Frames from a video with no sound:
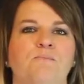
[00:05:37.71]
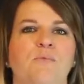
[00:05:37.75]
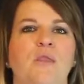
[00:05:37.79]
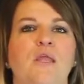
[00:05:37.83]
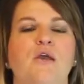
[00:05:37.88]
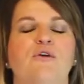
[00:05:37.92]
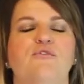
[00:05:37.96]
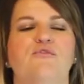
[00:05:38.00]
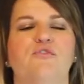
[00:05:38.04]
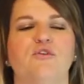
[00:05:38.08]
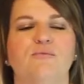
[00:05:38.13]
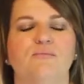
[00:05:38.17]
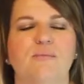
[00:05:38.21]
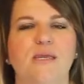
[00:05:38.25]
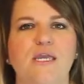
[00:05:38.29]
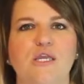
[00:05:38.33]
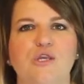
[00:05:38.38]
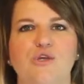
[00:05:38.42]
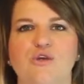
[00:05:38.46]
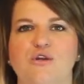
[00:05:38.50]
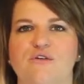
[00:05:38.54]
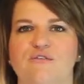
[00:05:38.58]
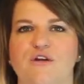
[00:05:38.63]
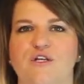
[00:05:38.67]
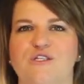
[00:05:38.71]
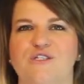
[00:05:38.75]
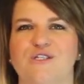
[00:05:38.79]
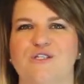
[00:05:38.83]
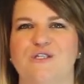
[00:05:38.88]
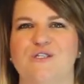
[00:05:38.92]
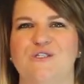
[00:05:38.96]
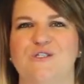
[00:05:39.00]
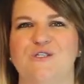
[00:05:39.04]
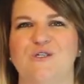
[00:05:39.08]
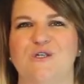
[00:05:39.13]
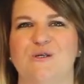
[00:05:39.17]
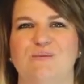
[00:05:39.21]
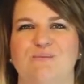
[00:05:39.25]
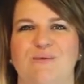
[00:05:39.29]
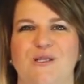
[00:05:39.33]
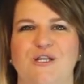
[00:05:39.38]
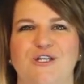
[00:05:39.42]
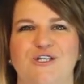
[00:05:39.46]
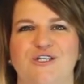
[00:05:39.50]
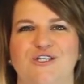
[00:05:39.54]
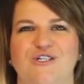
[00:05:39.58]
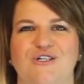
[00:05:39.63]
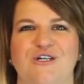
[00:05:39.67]
For me, university student
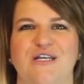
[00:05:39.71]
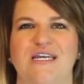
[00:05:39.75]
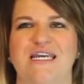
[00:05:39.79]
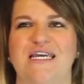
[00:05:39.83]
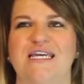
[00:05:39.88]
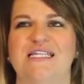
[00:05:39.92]
ministry